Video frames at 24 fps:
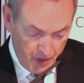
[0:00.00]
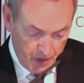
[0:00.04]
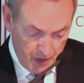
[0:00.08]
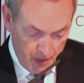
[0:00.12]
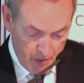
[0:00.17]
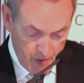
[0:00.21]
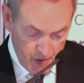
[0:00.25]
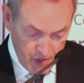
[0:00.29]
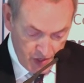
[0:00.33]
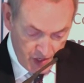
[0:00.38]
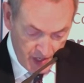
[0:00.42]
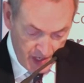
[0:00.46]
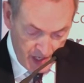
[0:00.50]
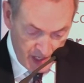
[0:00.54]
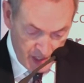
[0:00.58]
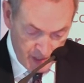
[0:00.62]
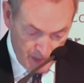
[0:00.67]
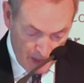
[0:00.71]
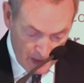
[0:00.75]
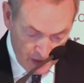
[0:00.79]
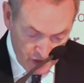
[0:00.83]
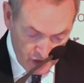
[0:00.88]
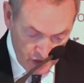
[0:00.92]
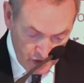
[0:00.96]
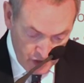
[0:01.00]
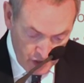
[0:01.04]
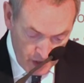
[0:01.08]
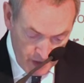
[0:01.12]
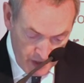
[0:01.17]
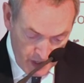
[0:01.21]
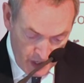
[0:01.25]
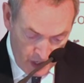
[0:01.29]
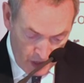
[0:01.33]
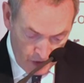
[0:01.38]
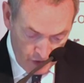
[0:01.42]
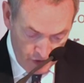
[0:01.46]
There is expansion,
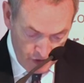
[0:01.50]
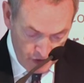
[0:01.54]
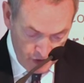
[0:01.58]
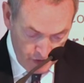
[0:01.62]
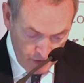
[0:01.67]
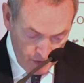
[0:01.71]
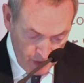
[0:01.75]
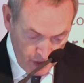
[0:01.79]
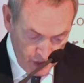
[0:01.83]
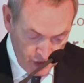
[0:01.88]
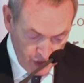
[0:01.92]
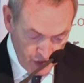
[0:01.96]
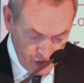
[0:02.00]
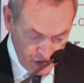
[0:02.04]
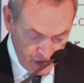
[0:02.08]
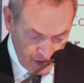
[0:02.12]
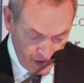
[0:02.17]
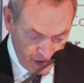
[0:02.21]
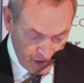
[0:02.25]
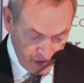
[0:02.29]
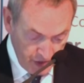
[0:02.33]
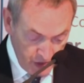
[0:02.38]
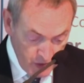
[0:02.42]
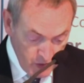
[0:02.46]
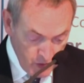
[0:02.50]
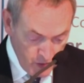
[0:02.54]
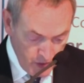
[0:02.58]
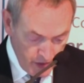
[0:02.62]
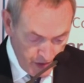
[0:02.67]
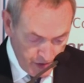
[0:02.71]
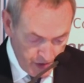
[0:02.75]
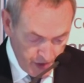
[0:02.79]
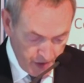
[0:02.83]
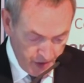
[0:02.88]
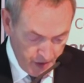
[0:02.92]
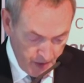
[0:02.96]
too, in countries and regions that are new
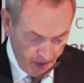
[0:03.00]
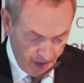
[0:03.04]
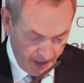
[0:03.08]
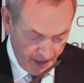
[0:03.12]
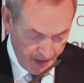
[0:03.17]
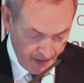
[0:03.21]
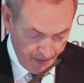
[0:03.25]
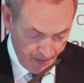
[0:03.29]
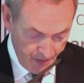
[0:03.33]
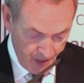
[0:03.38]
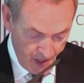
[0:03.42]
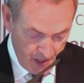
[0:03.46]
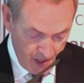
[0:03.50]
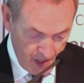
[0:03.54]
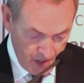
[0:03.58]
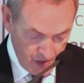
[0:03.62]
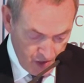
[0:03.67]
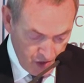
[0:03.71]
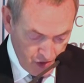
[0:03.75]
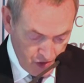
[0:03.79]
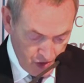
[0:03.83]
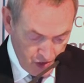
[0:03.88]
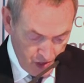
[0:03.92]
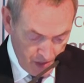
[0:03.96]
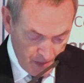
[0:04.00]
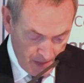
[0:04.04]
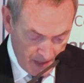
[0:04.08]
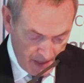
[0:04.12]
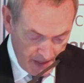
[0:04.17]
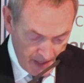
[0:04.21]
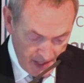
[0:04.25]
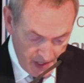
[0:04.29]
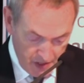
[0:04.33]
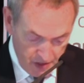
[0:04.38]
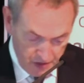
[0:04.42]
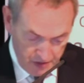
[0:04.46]
to nuclear, such as the
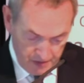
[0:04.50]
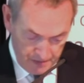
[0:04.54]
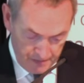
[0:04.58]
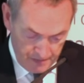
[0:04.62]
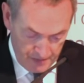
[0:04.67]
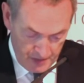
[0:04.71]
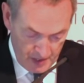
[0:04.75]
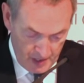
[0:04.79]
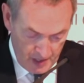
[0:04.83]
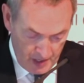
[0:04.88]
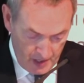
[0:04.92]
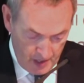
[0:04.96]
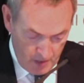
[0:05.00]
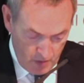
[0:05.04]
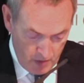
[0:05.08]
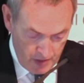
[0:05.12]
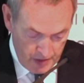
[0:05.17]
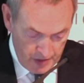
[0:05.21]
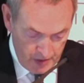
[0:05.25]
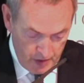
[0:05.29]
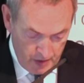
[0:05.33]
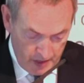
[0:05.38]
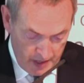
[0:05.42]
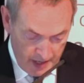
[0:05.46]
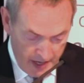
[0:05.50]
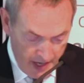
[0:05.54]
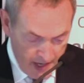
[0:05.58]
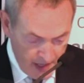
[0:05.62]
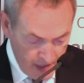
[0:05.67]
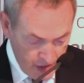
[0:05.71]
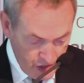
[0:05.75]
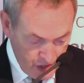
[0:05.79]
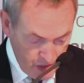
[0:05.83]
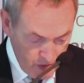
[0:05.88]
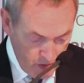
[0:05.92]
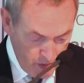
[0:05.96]
Middle East, where nuclear
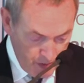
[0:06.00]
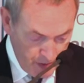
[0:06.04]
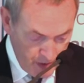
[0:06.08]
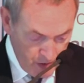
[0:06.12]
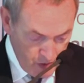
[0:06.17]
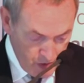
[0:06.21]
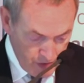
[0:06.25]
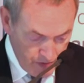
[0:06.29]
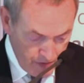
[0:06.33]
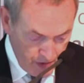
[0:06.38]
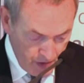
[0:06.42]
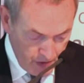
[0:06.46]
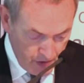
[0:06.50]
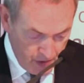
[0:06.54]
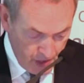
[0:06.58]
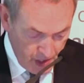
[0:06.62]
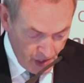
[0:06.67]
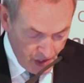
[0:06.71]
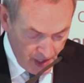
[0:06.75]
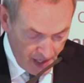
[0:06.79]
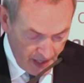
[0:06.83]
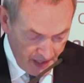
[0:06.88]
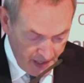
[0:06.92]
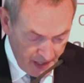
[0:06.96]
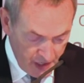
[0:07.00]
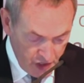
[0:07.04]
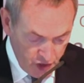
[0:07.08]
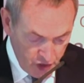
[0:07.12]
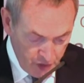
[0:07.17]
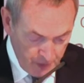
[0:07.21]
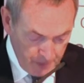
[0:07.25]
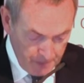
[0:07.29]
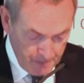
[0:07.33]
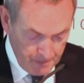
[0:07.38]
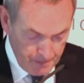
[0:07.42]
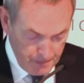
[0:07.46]
energy will be used for
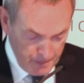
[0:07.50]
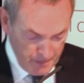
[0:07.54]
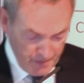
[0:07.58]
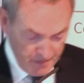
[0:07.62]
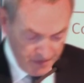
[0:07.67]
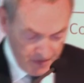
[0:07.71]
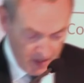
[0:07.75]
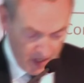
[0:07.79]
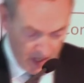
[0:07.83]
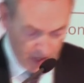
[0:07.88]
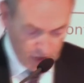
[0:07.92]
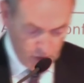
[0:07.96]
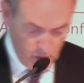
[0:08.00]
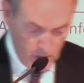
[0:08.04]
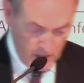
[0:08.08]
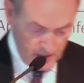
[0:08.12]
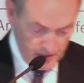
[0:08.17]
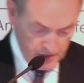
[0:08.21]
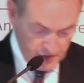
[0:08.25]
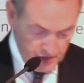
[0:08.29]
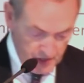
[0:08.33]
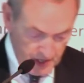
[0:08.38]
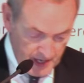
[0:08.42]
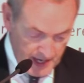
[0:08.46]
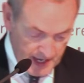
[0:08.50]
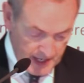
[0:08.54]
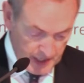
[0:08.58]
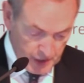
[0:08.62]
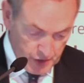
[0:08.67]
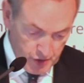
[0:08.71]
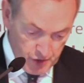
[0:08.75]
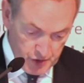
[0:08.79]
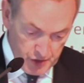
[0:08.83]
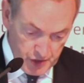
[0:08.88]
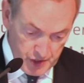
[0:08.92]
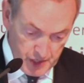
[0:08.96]
desalination as well as
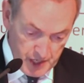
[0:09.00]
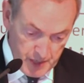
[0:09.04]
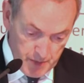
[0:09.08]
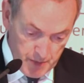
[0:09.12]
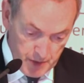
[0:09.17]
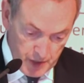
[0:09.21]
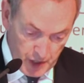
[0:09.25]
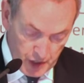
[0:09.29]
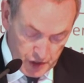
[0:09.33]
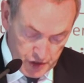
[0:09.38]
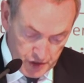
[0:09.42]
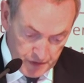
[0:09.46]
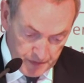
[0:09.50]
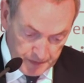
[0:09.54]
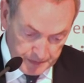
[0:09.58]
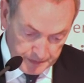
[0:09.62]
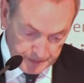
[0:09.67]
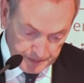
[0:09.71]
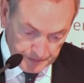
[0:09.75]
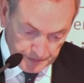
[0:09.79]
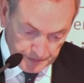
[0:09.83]
electricity production.